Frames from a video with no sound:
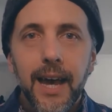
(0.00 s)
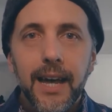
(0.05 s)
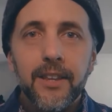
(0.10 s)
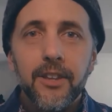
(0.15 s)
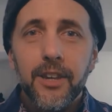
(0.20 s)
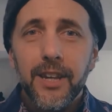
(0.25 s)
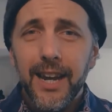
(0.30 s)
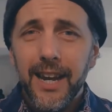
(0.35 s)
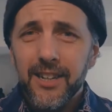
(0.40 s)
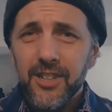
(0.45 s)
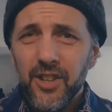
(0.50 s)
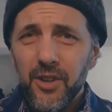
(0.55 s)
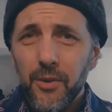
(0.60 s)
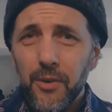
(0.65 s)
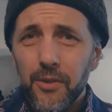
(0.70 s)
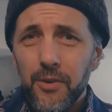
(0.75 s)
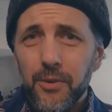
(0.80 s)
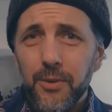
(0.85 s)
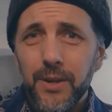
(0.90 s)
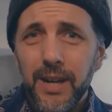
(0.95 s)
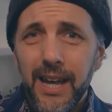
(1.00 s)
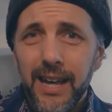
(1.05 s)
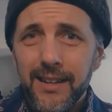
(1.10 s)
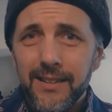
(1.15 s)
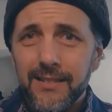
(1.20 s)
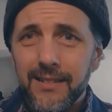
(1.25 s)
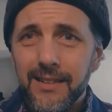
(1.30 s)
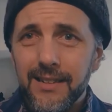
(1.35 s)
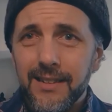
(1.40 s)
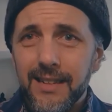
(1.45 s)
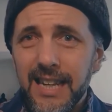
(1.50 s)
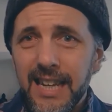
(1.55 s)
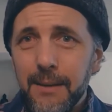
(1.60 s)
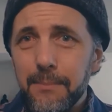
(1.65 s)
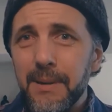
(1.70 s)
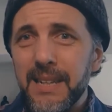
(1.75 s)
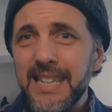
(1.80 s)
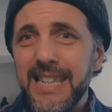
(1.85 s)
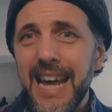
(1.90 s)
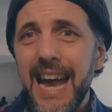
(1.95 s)
And you can actually go through and
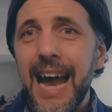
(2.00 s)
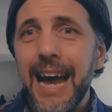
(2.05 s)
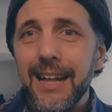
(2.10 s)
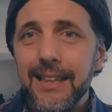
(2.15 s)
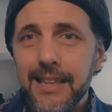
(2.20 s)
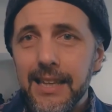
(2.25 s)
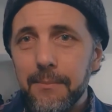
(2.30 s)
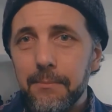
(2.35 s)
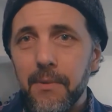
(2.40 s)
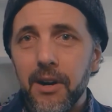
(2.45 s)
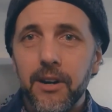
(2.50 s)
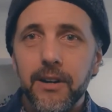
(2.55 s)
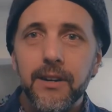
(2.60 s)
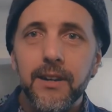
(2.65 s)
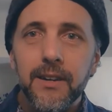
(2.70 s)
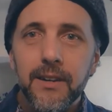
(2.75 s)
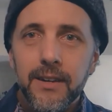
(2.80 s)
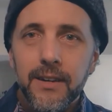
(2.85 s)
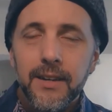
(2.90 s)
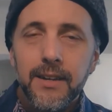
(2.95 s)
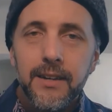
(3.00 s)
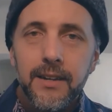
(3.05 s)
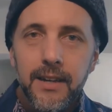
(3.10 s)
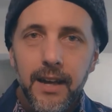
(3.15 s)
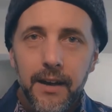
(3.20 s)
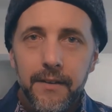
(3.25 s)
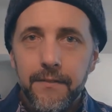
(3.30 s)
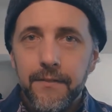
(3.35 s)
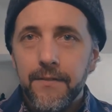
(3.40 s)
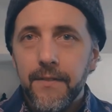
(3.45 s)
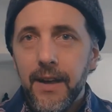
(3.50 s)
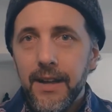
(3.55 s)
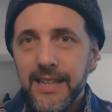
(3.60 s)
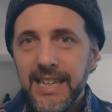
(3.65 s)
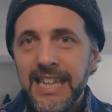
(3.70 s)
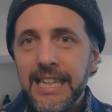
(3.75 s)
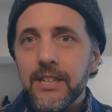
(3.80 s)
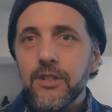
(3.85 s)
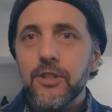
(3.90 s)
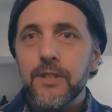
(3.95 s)
keep a tally mark of
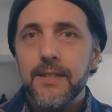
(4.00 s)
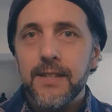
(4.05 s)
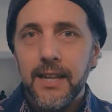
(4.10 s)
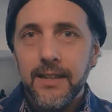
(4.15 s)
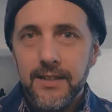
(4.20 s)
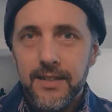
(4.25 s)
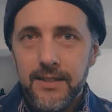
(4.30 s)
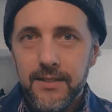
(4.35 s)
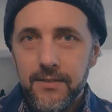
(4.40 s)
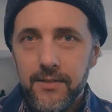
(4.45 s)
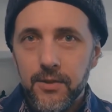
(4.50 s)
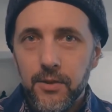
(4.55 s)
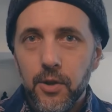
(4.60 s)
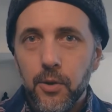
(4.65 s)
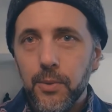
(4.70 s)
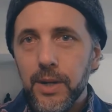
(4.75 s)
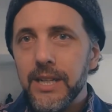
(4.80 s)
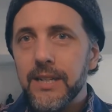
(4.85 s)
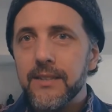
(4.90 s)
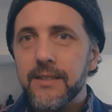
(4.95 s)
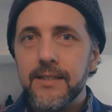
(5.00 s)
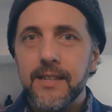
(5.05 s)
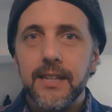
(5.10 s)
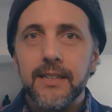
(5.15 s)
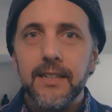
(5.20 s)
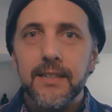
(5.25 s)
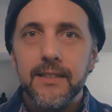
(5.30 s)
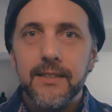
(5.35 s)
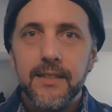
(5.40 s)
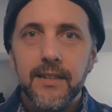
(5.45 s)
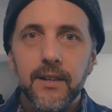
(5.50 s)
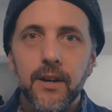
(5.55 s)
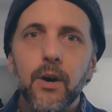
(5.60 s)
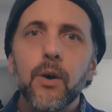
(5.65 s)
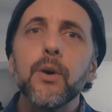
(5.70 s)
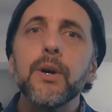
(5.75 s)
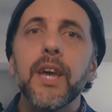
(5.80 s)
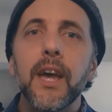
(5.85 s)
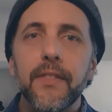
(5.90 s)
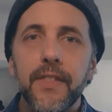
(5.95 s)
each sentence. So you read a sentence and then go,
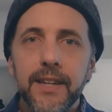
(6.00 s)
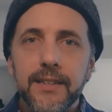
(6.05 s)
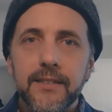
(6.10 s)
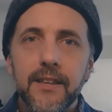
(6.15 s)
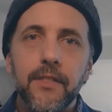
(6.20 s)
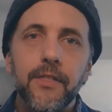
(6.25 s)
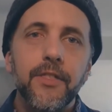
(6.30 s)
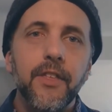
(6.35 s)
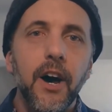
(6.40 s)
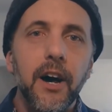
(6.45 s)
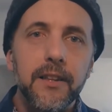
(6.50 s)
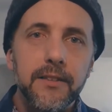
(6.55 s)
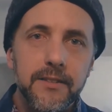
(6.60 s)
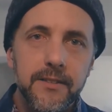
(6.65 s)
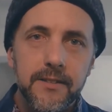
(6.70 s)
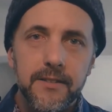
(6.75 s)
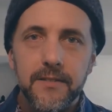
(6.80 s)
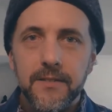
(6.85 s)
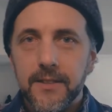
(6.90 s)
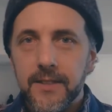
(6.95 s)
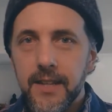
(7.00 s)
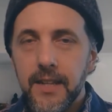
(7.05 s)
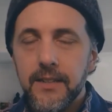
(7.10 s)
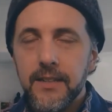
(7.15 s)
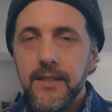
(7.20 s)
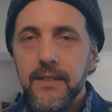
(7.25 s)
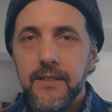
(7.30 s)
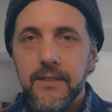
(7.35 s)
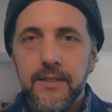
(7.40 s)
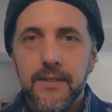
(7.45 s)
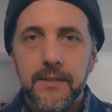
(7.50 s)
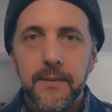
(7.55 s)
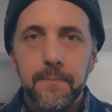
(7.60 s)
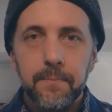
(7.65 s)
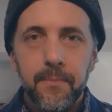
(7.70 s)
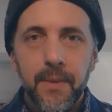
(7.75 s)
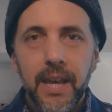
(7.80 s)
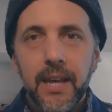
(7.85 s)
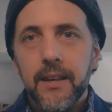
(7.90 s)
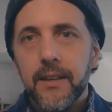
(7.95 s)
oh yeah, that's a thoughts sentence.
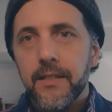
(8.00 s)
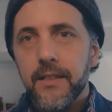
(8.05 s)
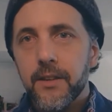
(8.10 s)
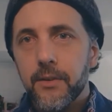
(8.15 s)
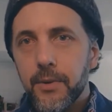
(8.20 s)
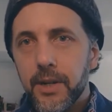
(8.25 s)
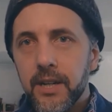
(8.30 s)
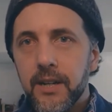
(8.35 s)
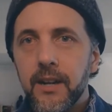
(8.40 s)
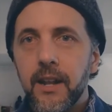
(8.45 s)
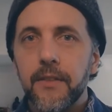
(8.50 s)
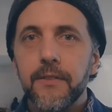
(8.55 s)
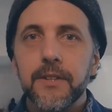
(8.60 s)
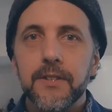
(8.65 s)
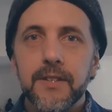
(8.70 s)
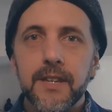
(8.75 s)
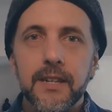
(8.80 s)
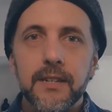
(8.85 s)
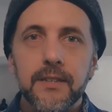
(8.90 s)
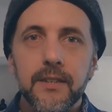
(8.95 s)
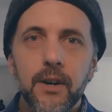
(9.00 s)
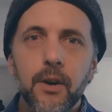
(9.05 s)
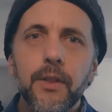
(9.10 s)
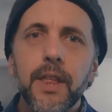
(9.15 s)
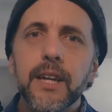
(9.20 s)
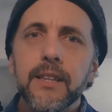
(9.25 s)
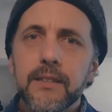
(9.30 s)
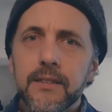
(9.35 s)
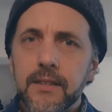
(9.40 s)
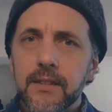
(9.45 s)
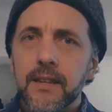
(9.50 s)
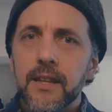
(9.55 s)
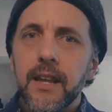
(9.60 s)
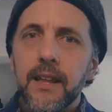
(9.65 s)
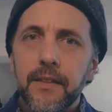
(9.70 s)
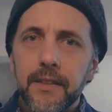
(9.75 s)
And then read another sentence. Oh, that's